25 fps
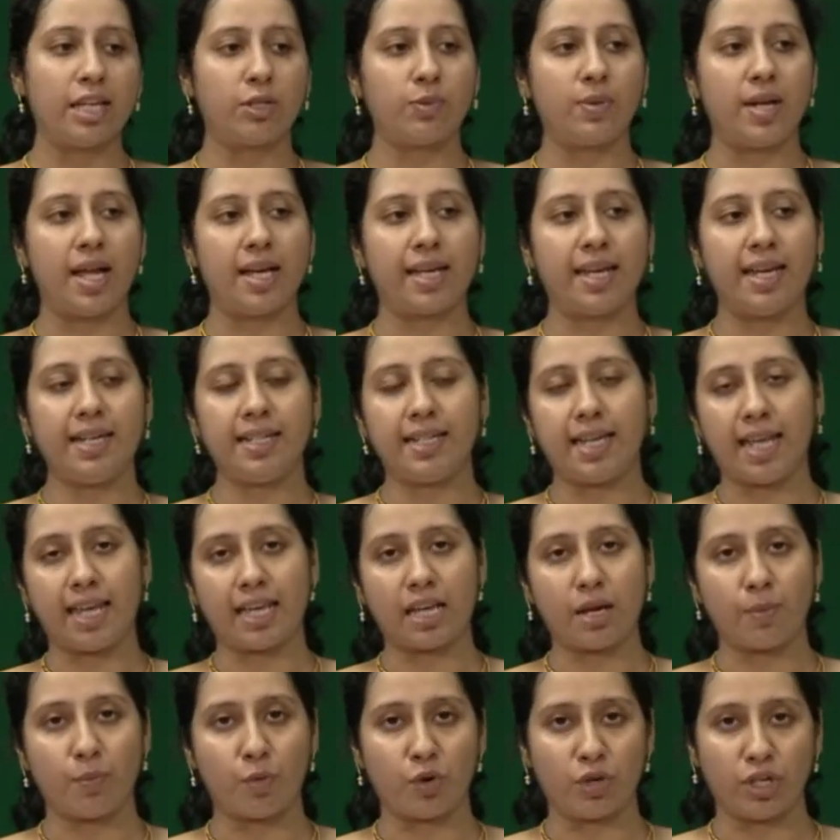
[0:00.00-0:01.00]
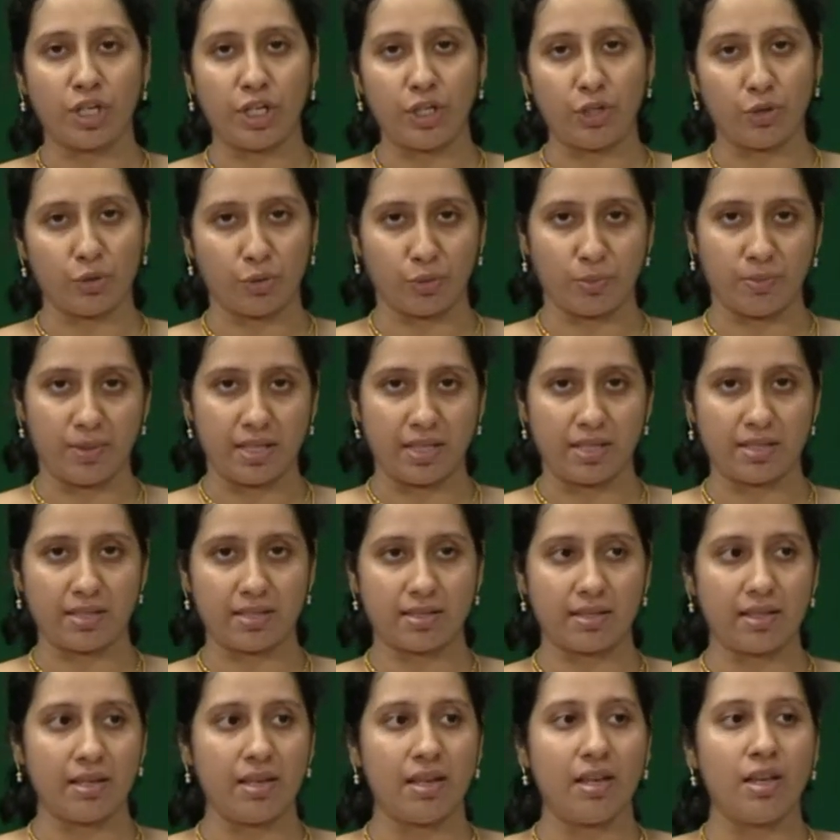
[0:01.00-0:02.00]
will again take up only 2
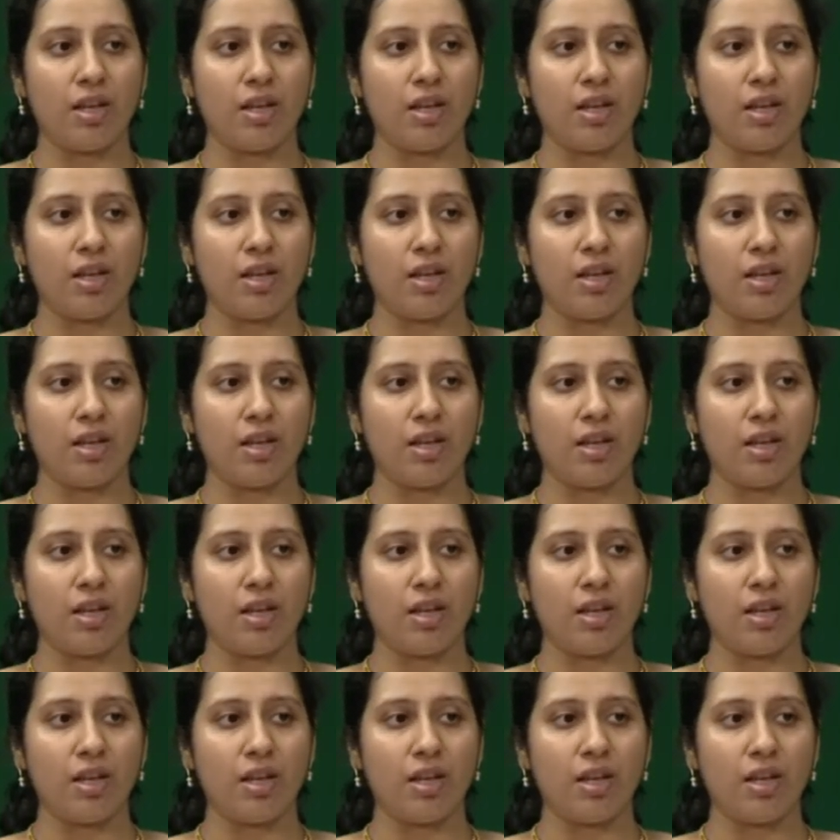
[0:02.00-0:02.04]
bits.